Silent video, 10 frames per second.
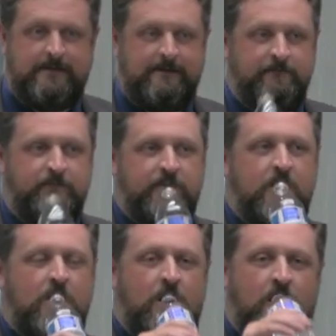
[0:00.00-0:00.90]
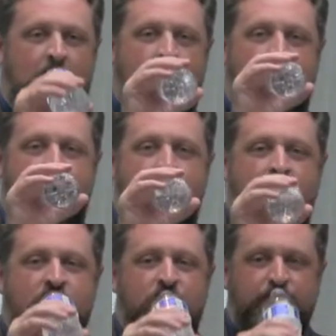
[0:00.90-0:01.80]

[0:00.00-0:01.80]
Nobody speaks.